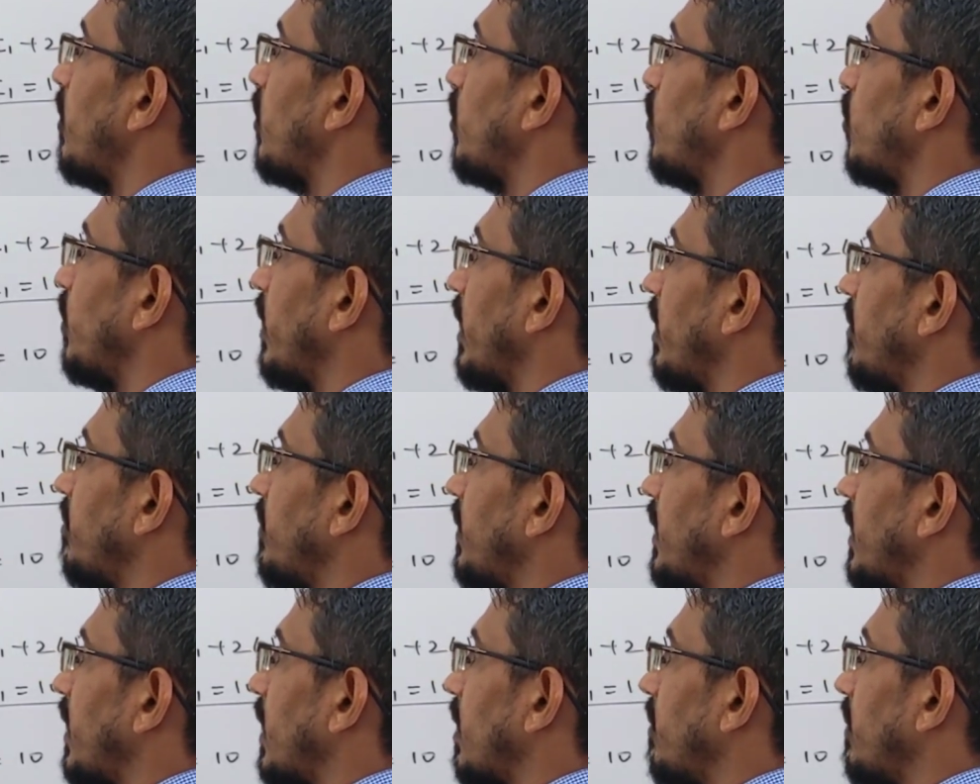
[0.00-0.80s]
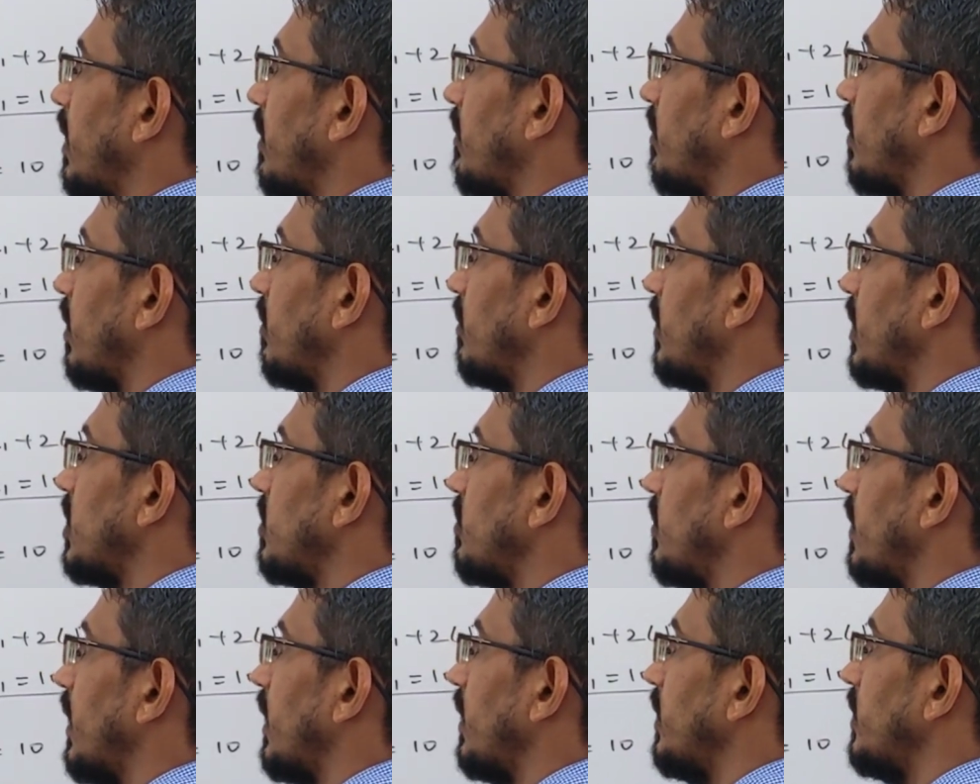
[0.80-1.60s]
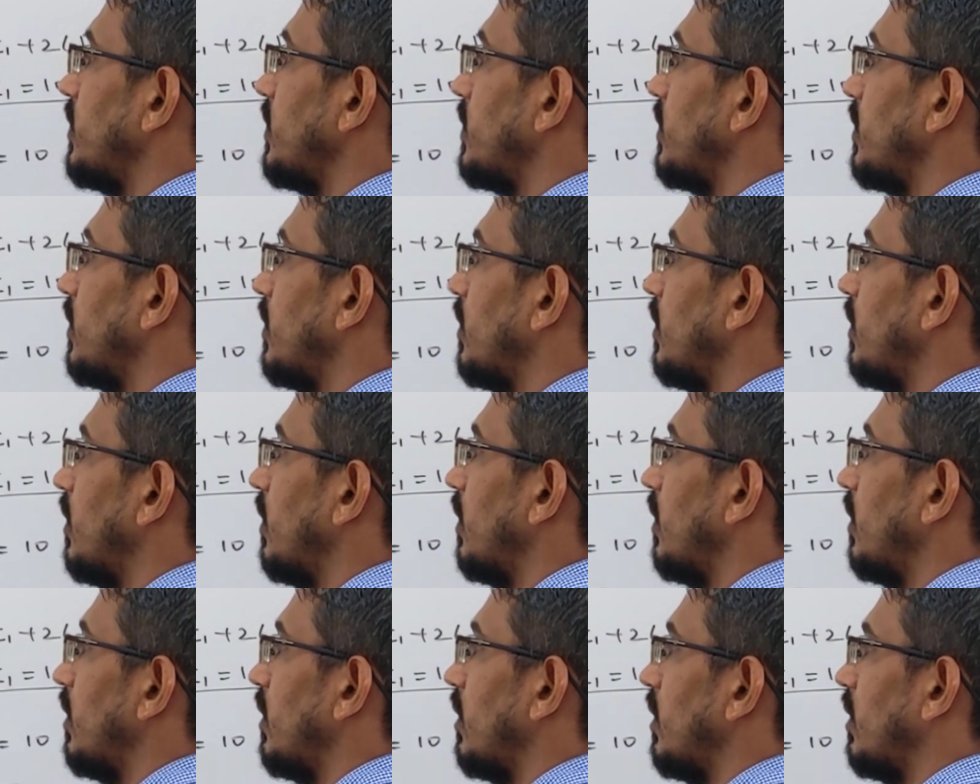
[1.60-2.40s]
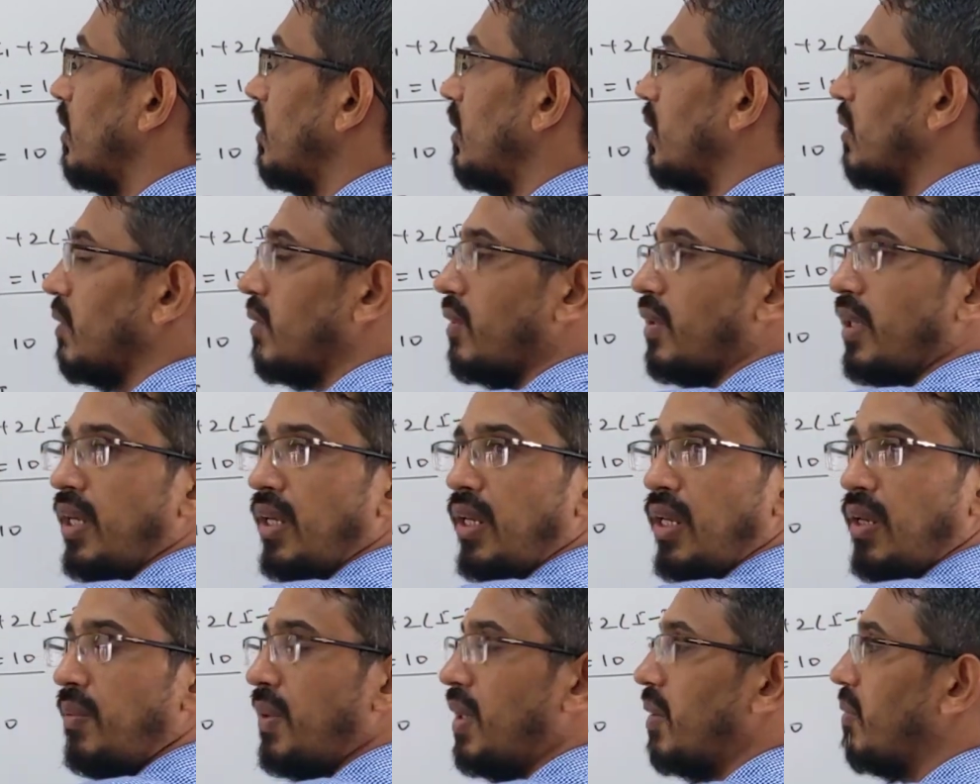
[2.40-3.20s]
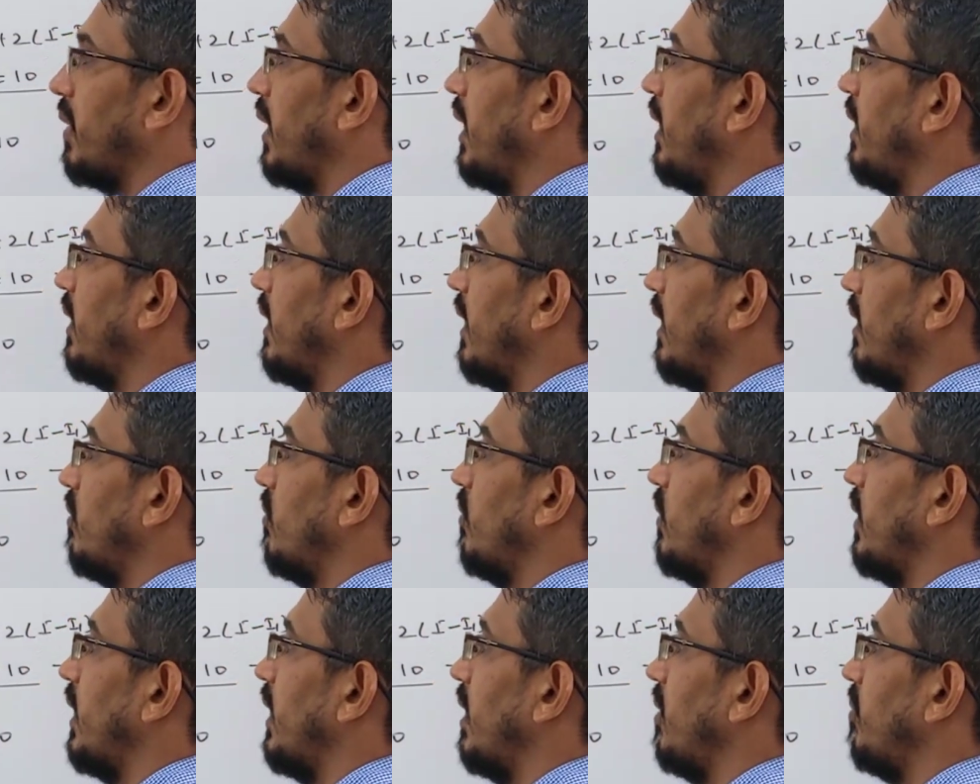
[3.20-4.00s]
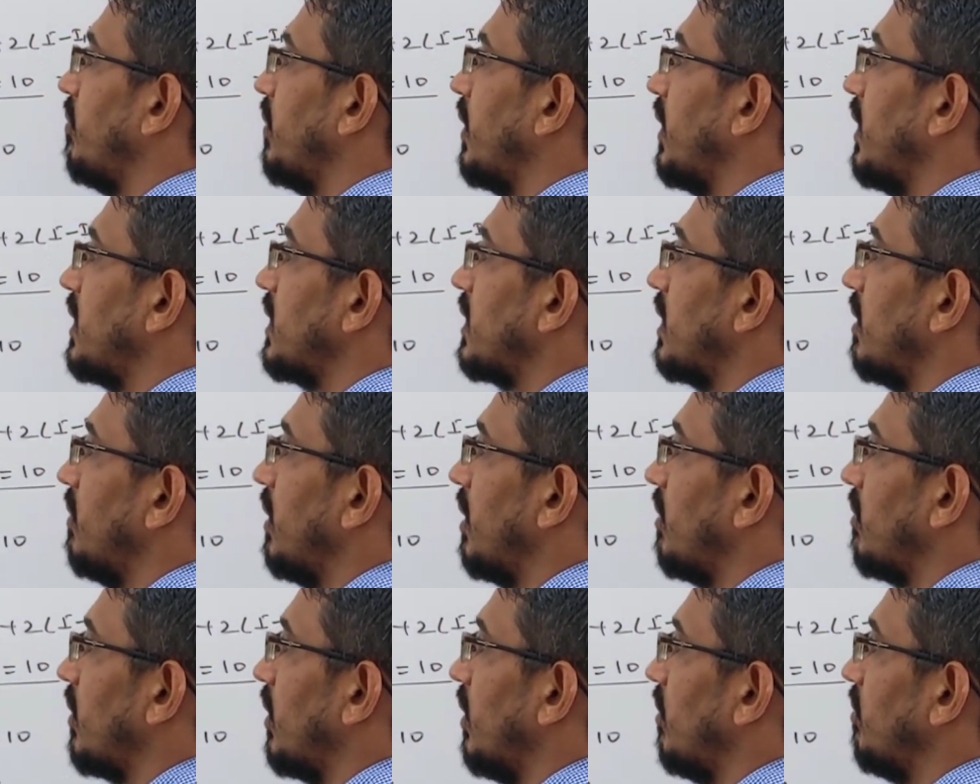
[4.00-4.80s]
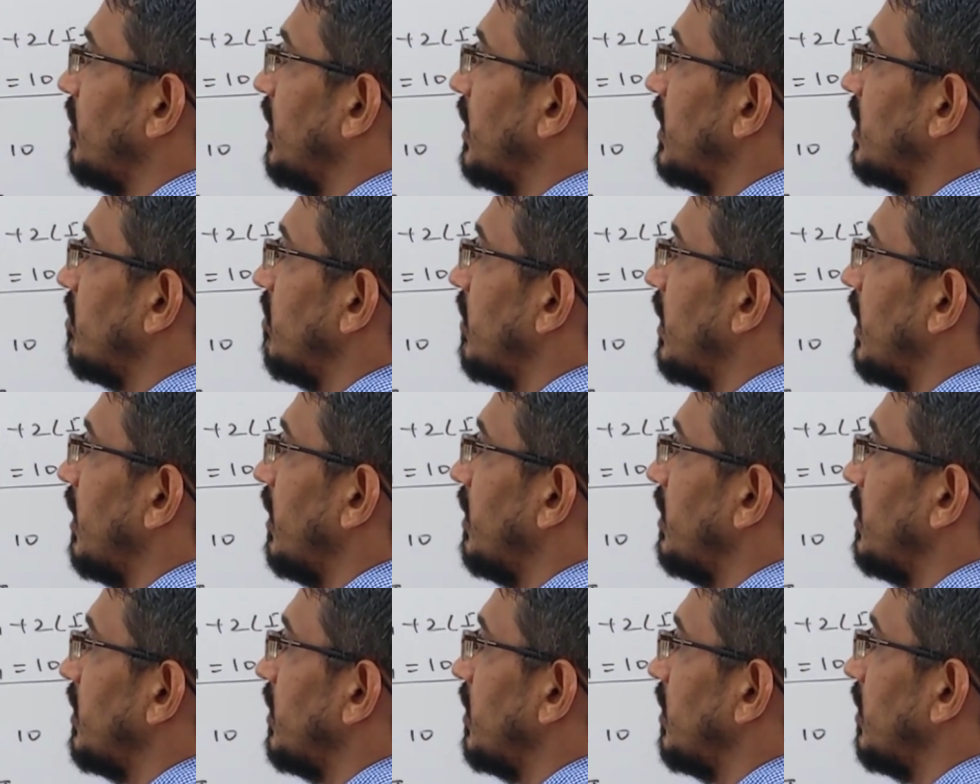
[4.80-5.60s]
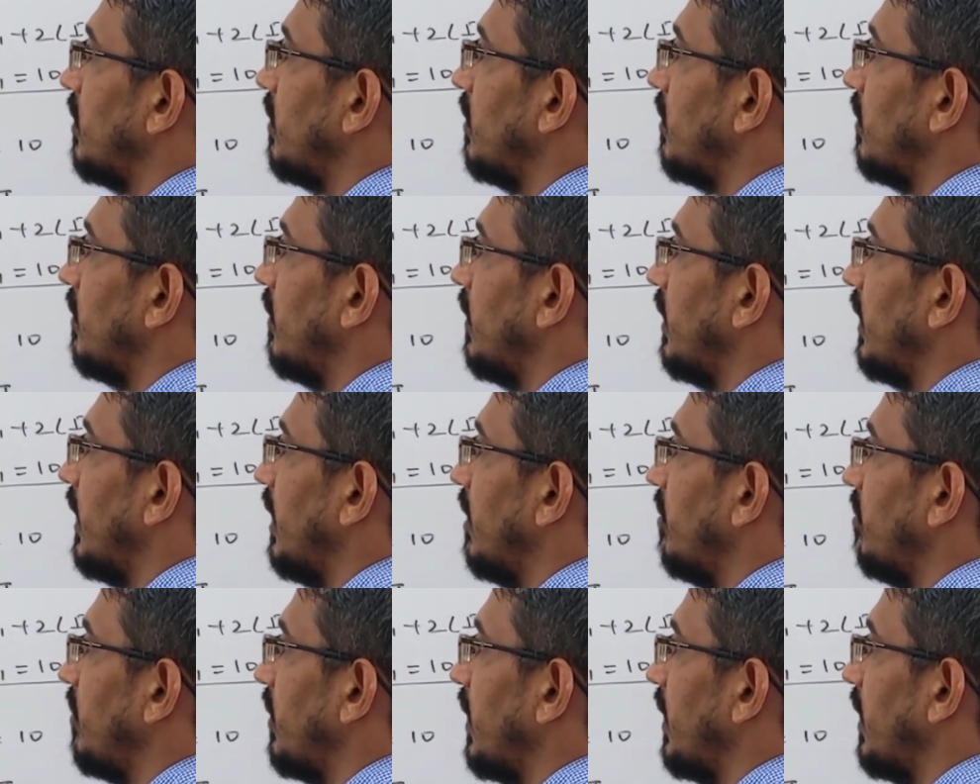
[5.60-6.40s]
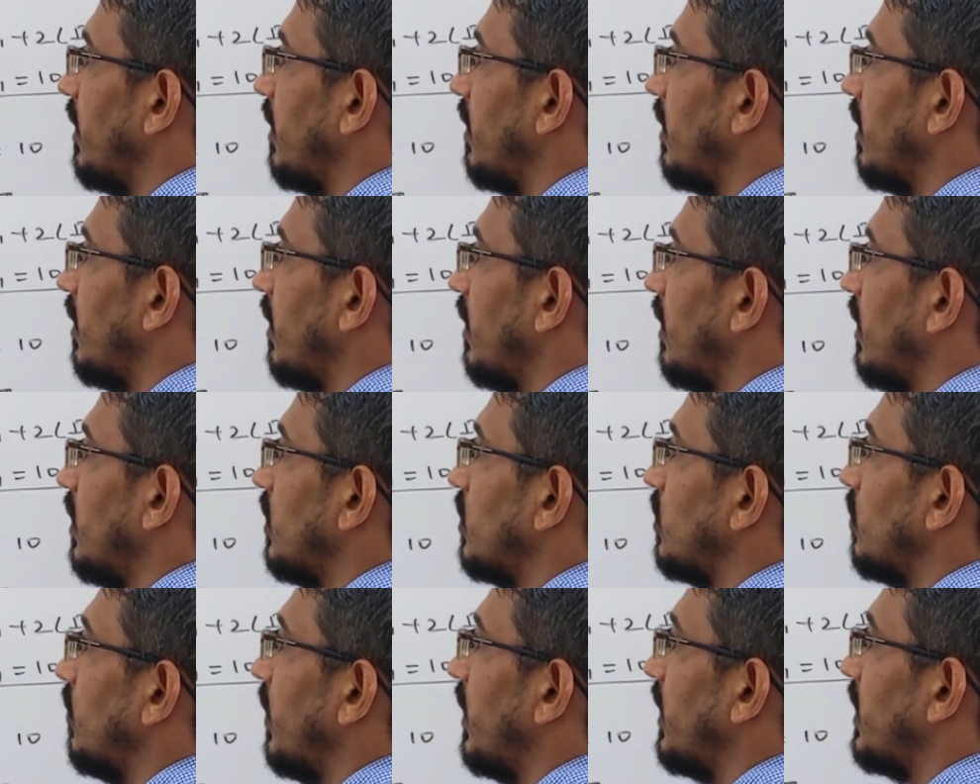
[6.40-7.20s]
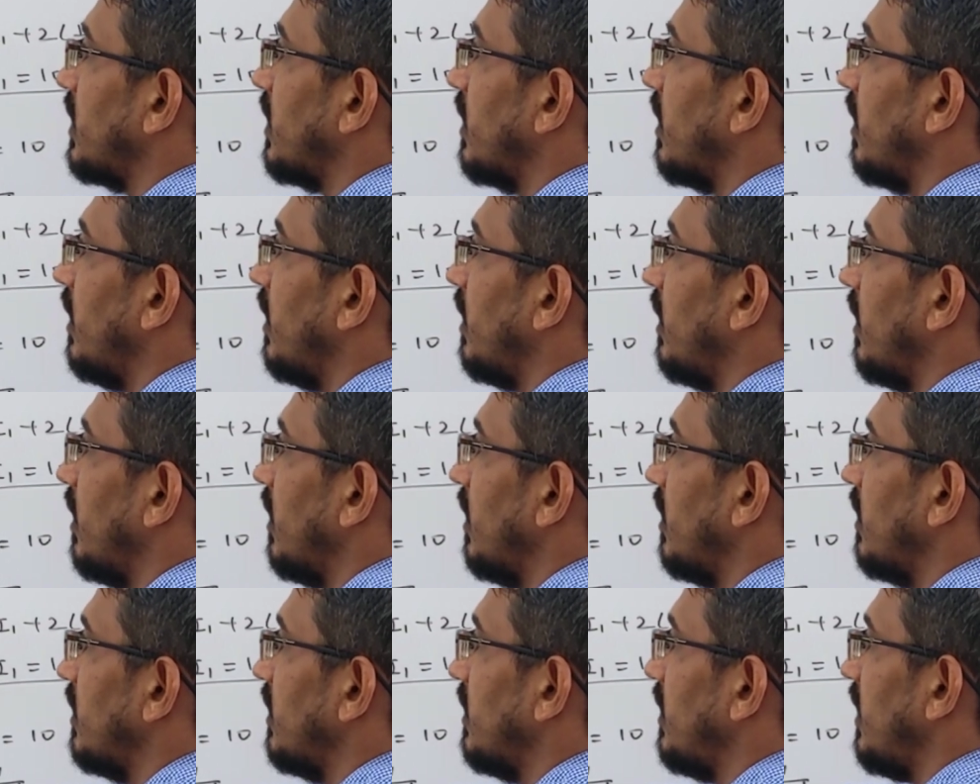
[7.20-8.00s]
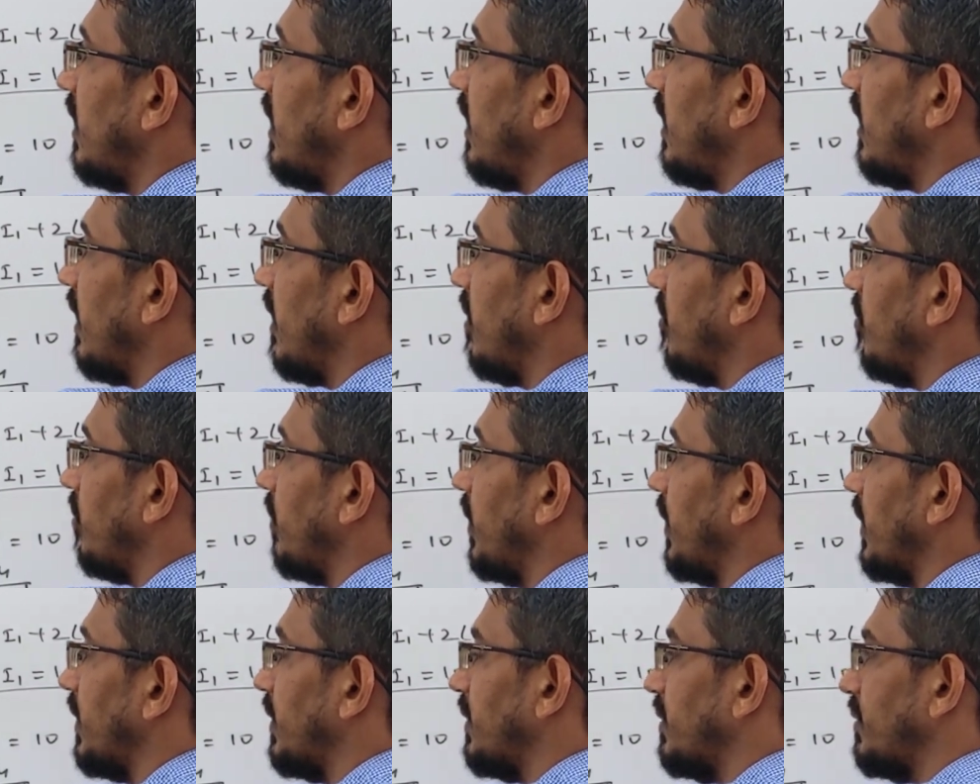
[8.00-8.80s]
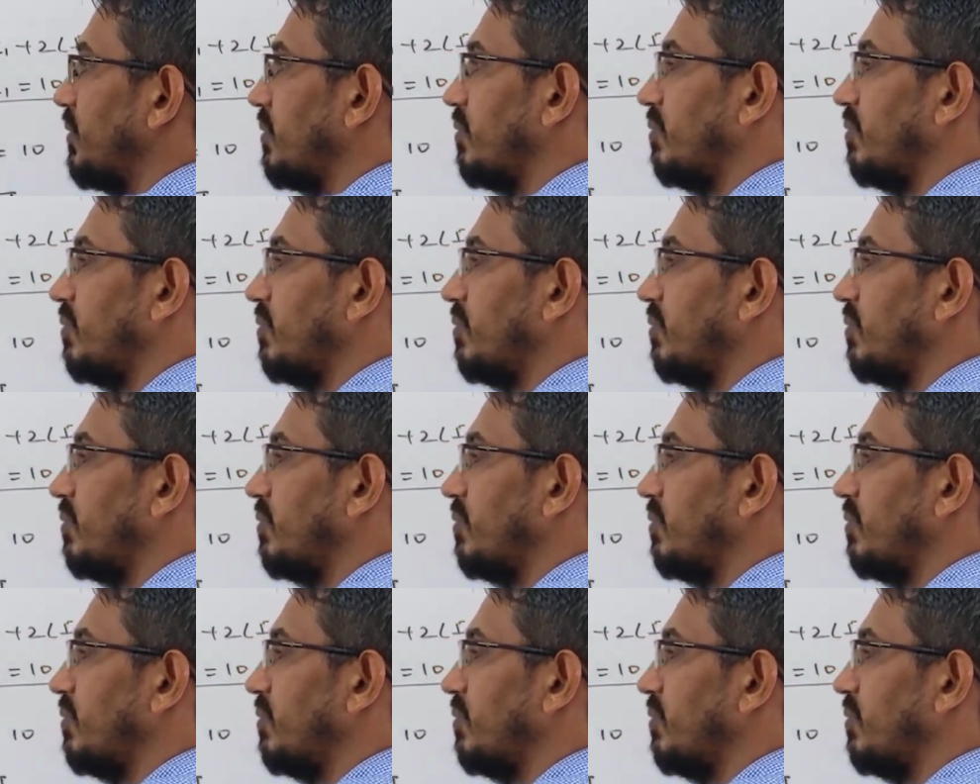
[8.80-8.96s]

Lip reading: 2 ampere coming from this branch, keep in mind, and 1 ampere is coming from this branch, 1 ampere. So what is current here? 3 ampere.